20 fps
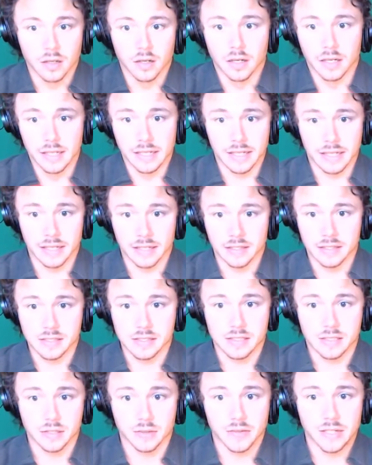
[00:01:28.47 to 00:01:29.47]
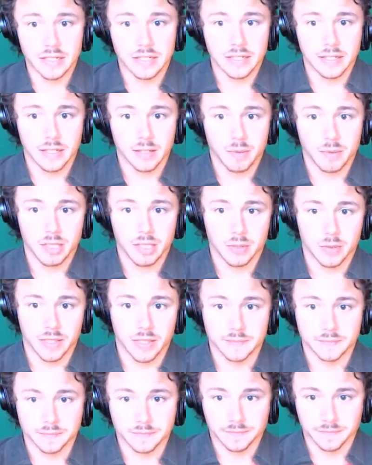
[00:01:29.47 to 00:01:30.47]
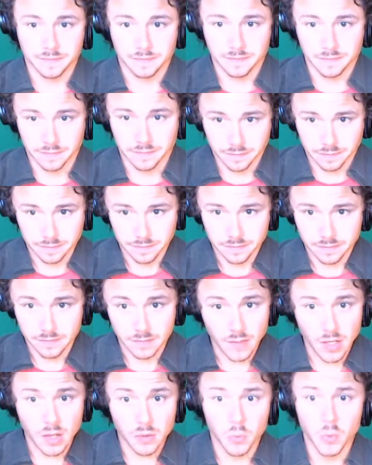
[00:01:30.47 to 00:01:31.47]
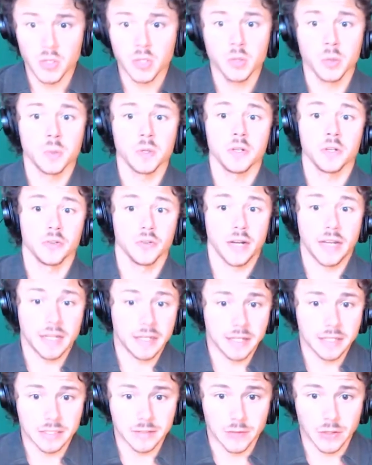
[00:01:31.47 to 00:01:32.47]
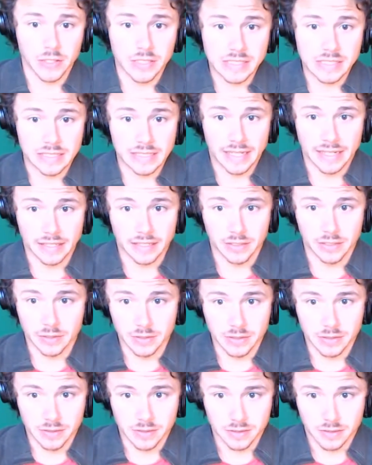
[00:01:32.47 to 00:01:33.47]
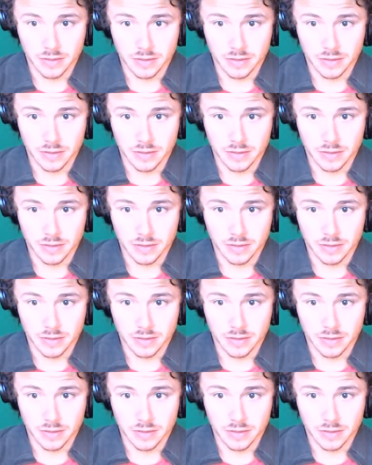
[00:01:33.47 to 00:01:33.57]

Yeah, so right now, by the way, we're doing great as far as lag goes.